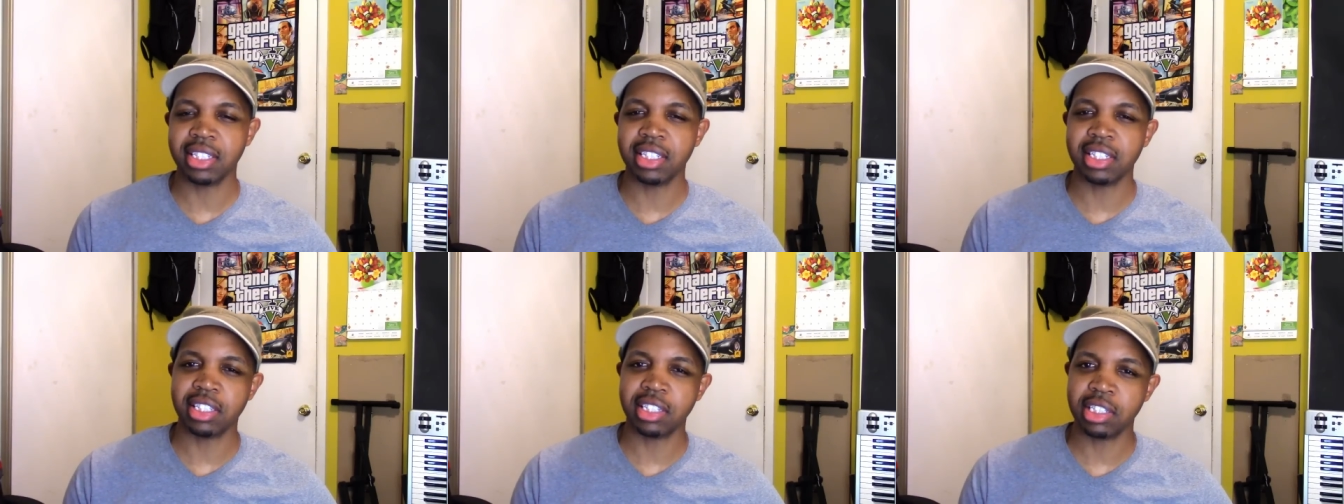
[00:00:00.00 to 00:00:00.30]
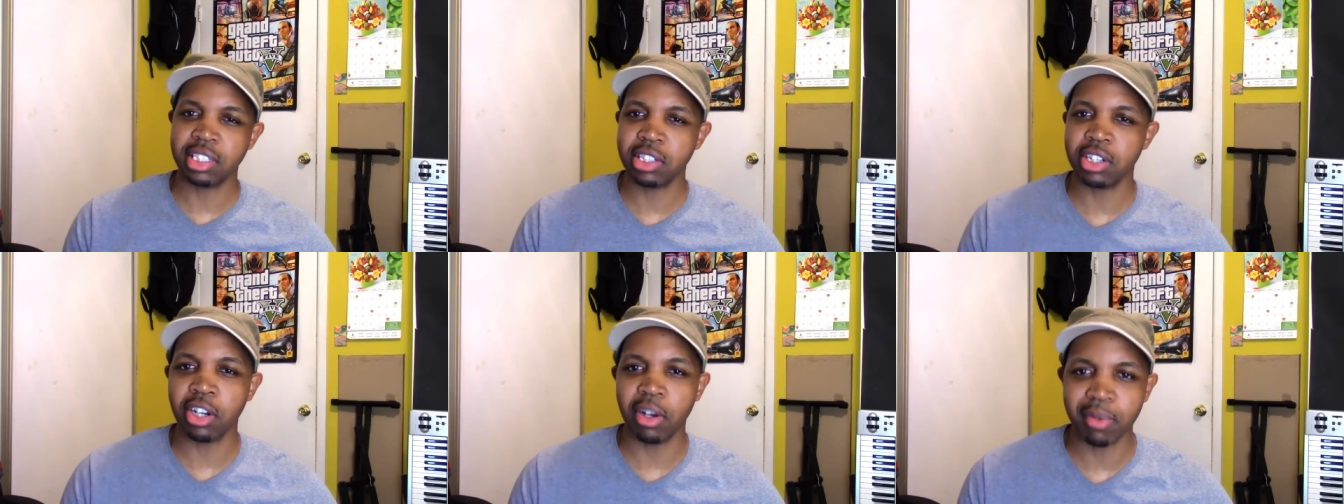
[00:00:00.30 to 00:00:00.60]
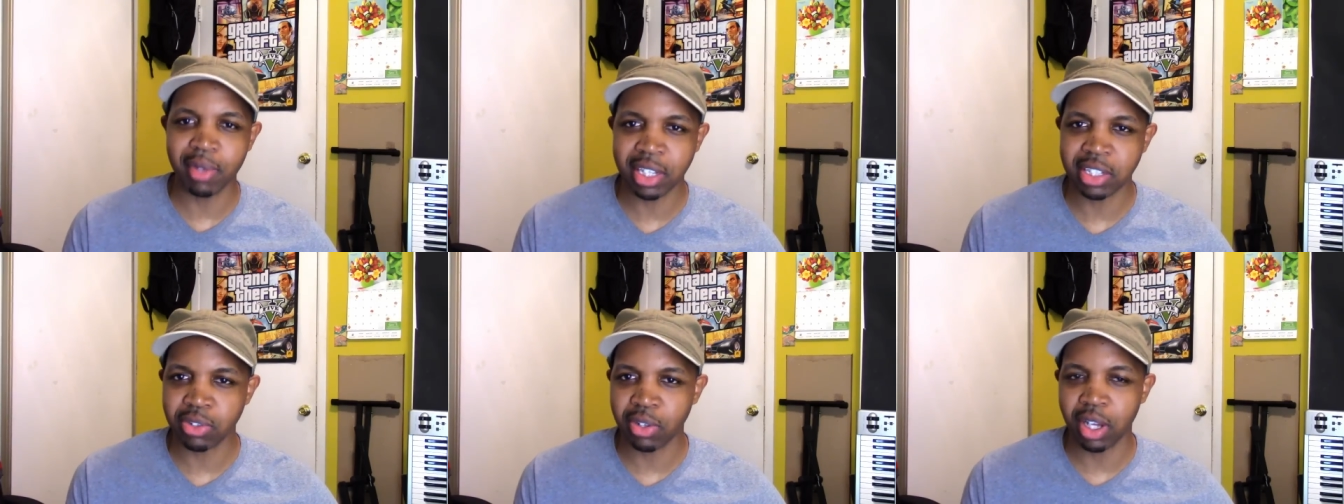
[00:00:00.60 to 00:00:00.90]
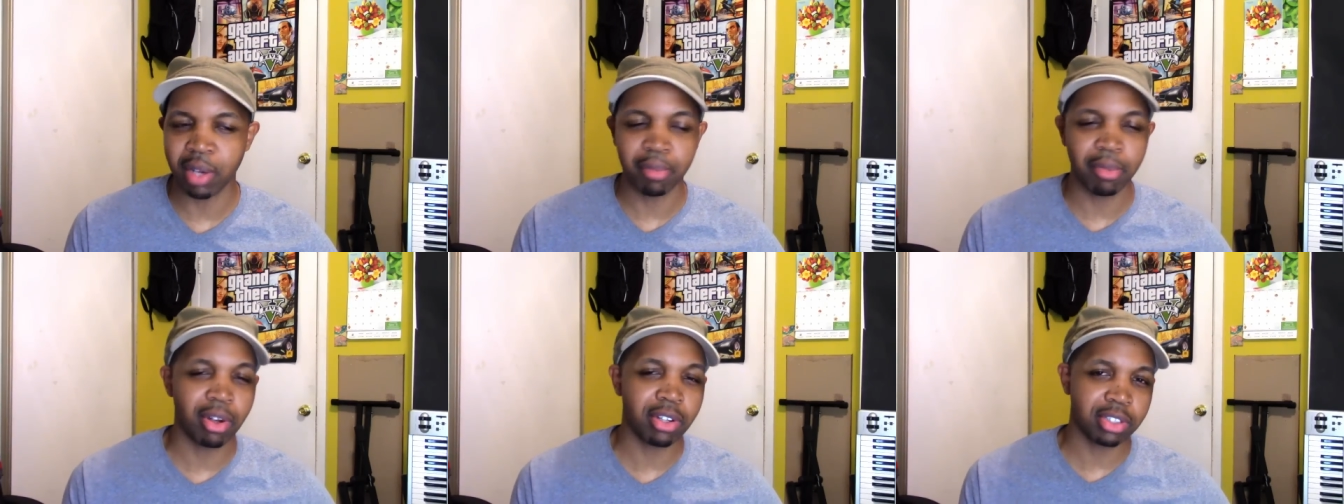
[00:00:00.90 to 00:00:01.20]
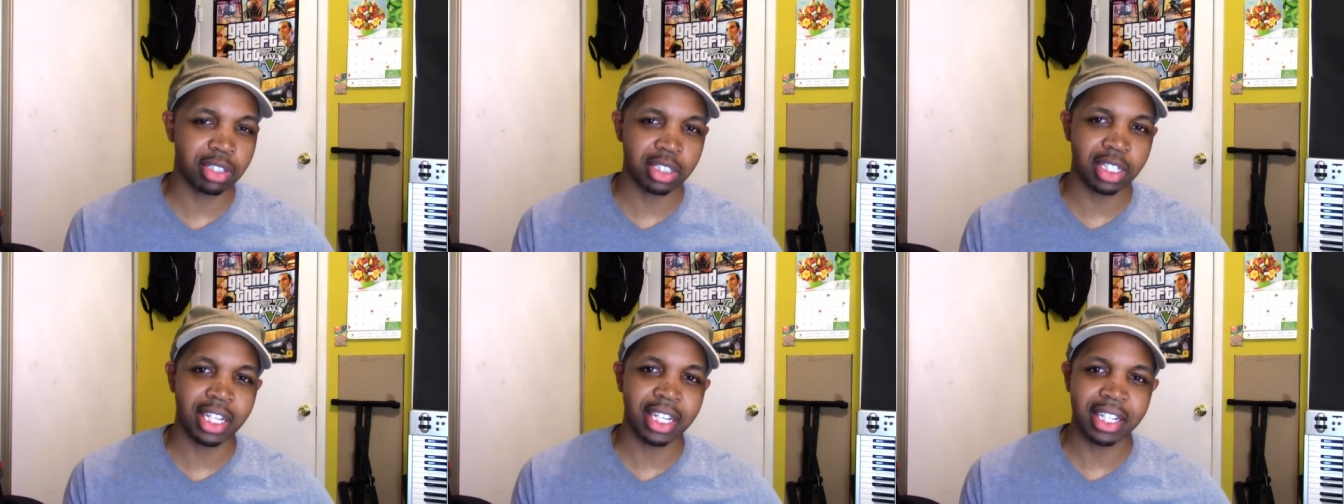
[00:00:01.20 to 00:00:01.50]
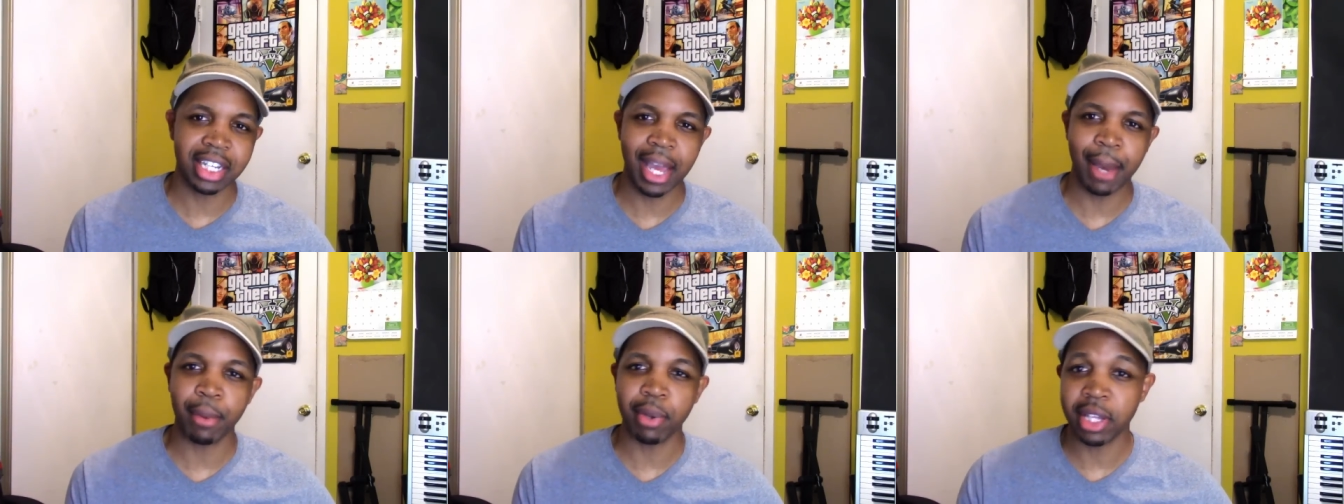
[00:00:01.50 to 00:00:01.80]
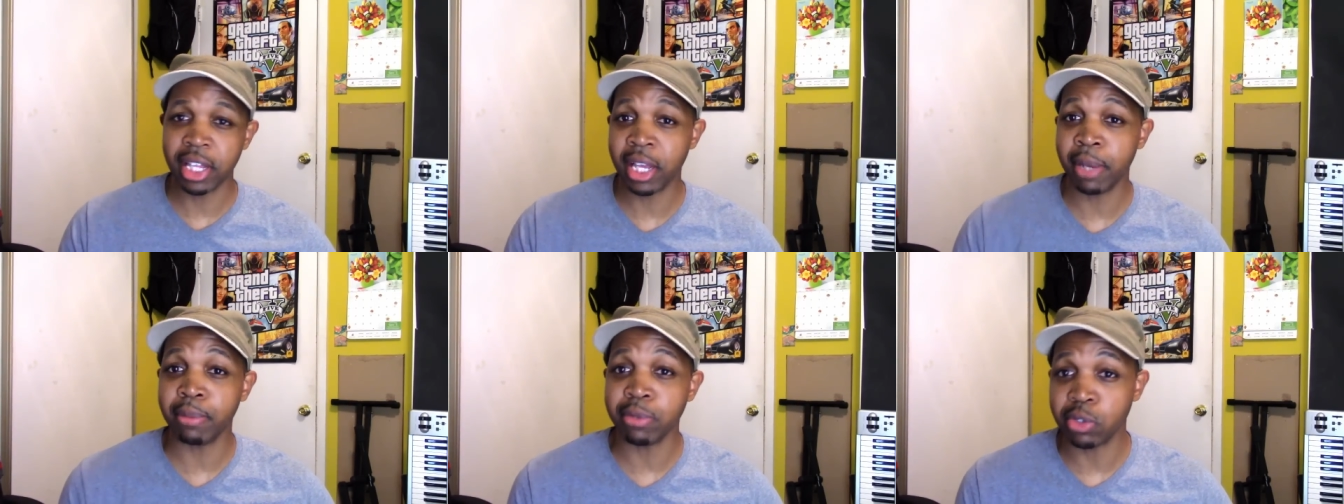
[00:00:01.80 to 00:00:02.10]
this serum that's supposed to enable
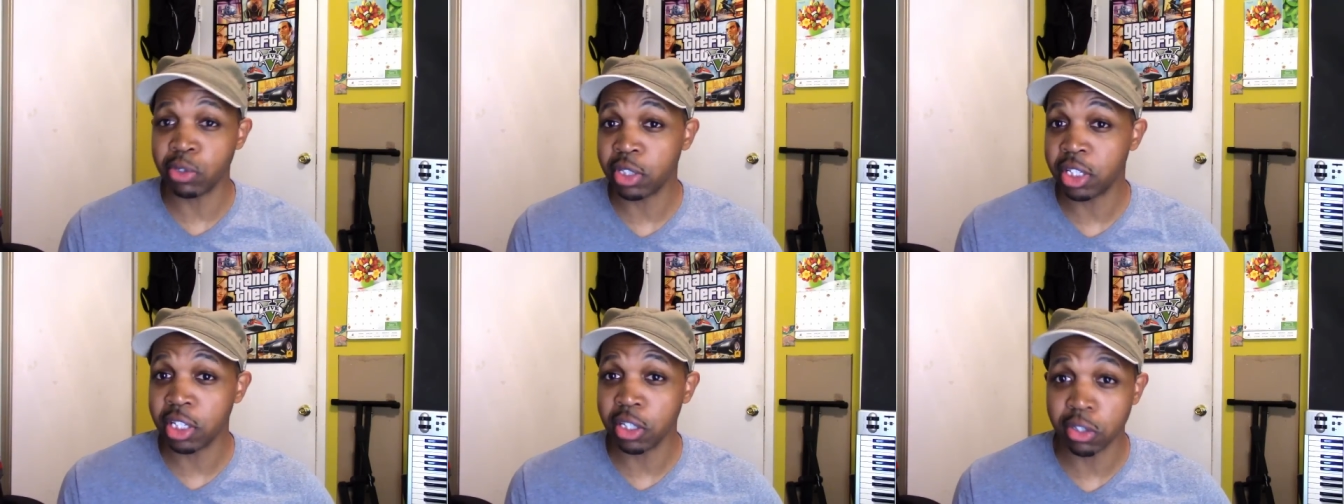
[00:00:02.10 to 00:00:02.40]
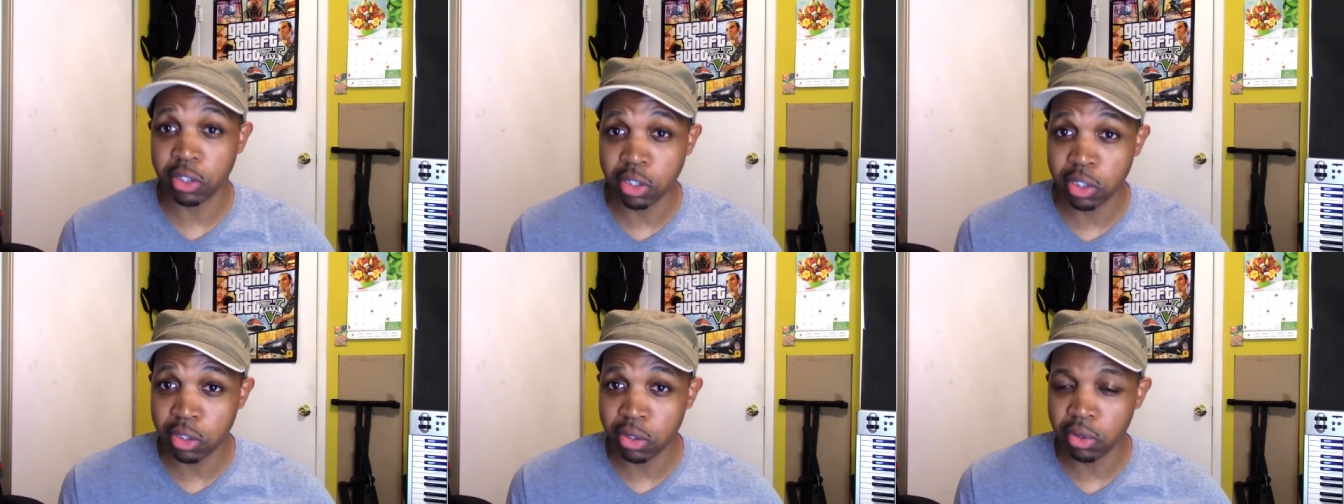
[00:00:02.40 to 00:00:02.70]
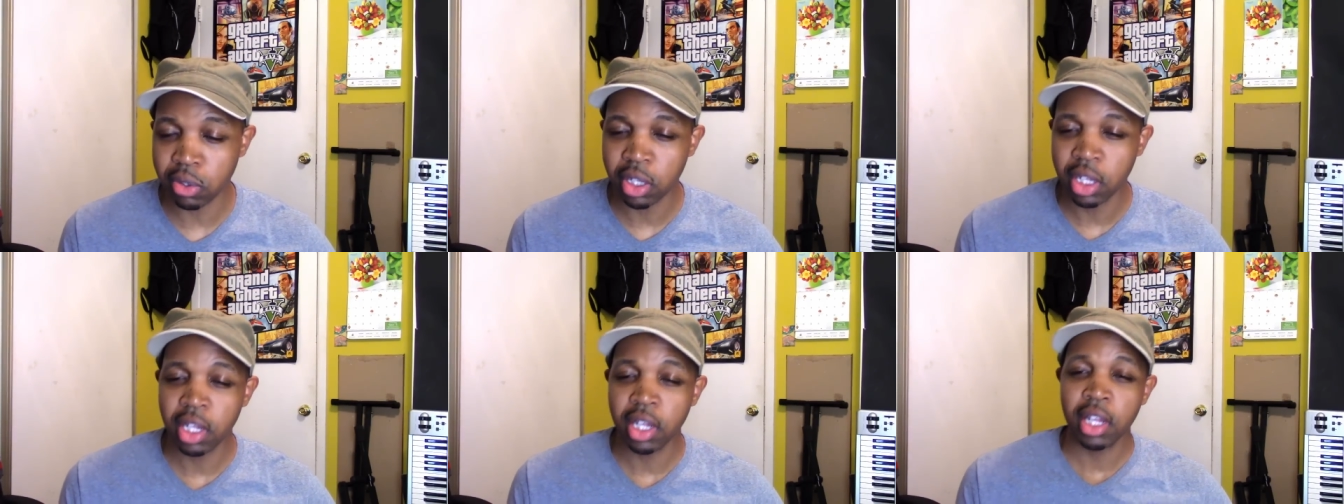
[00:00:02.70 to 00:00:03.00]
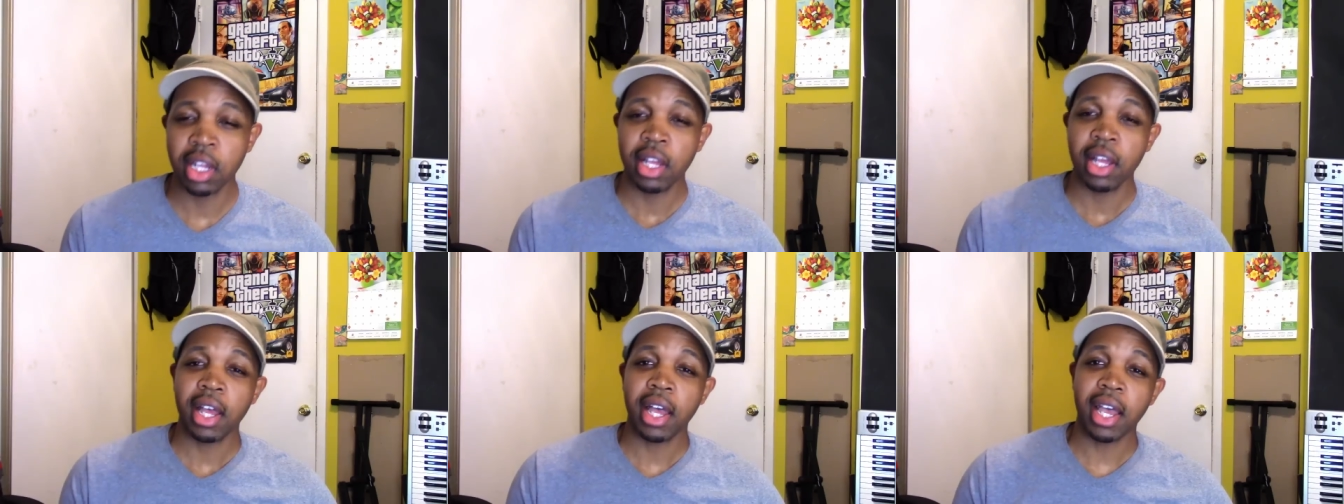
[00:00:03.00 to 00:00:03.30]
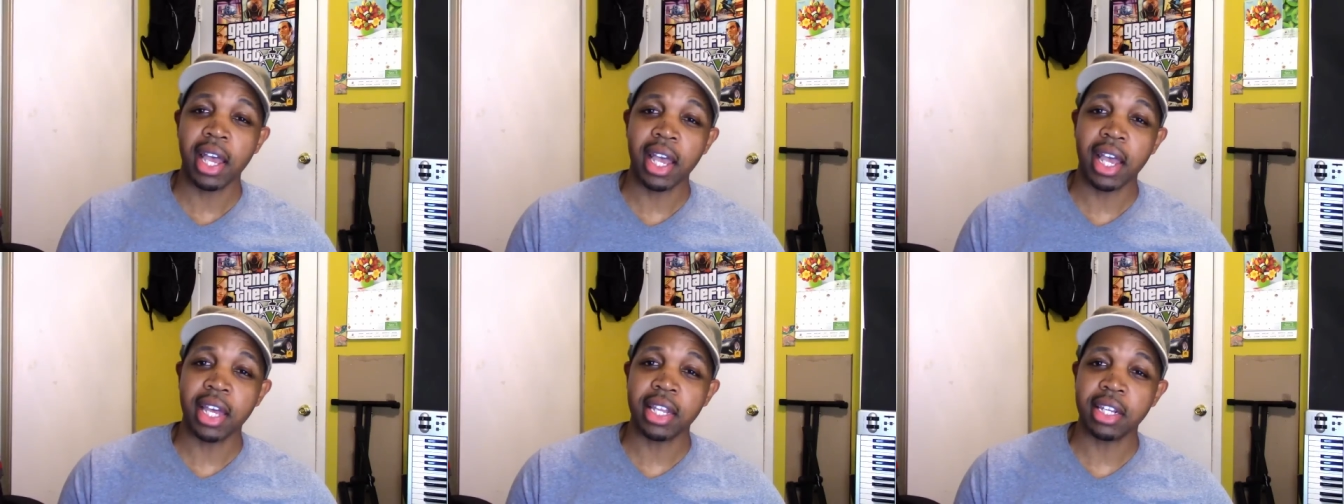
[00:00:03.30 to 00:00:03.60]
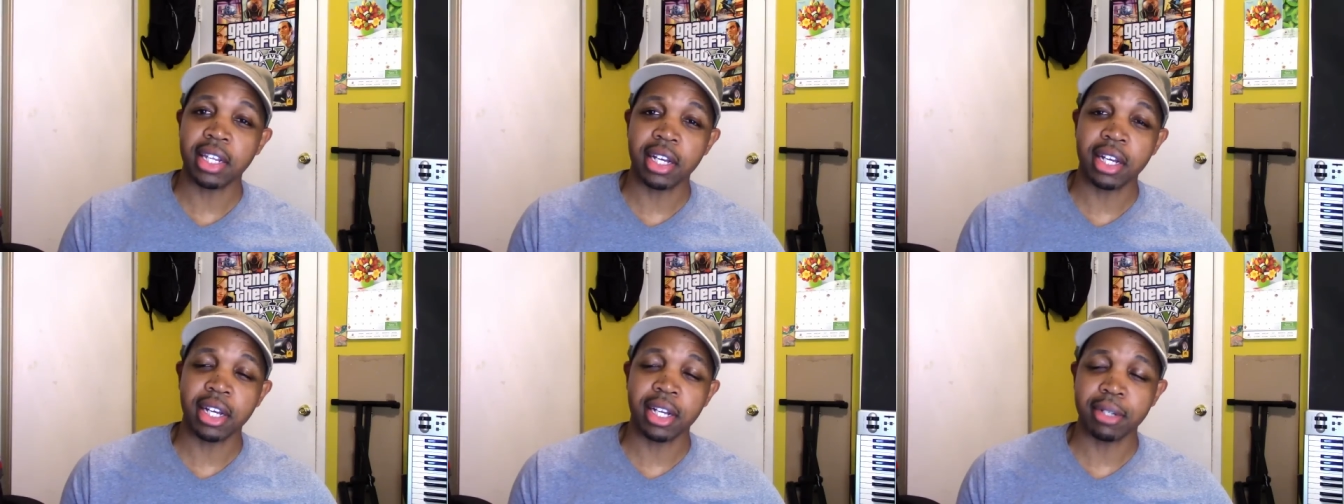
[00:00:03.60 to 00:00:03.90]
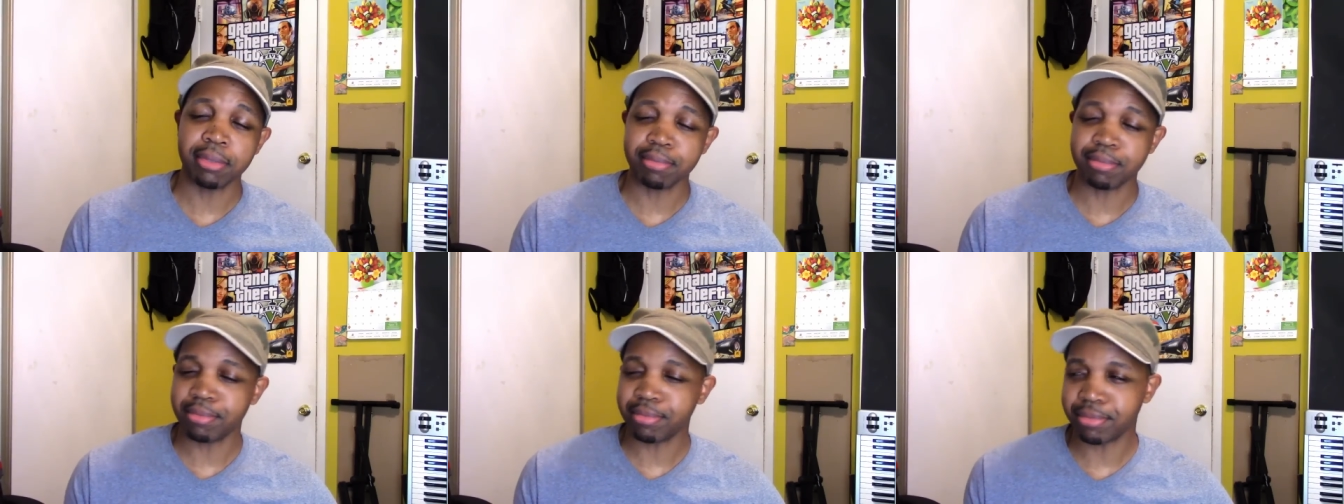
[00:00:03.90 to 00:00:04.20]
him to kill too. And
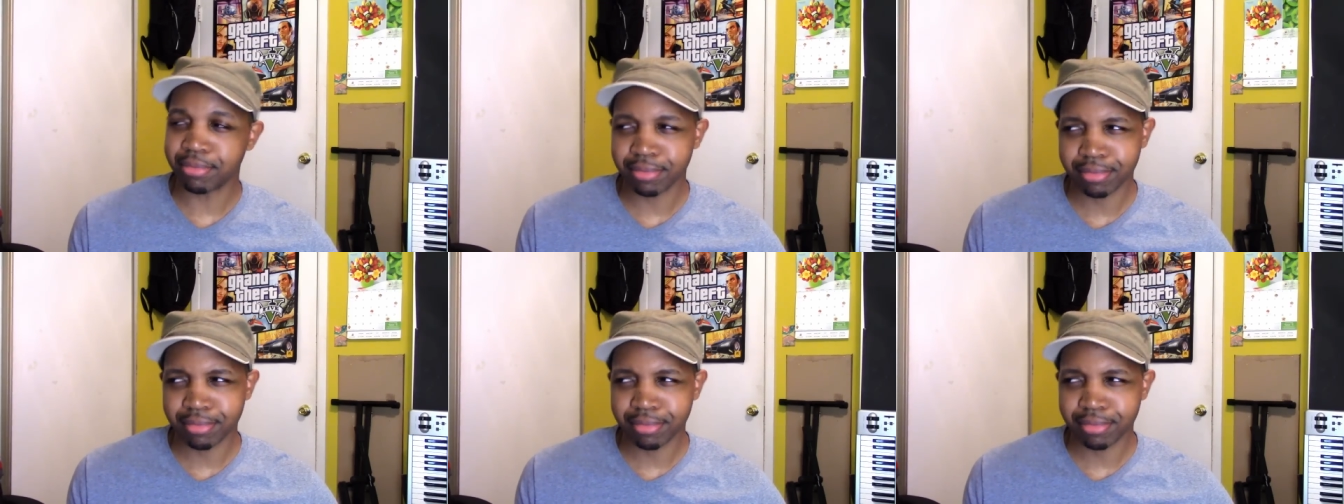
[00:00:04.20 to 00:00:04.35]
um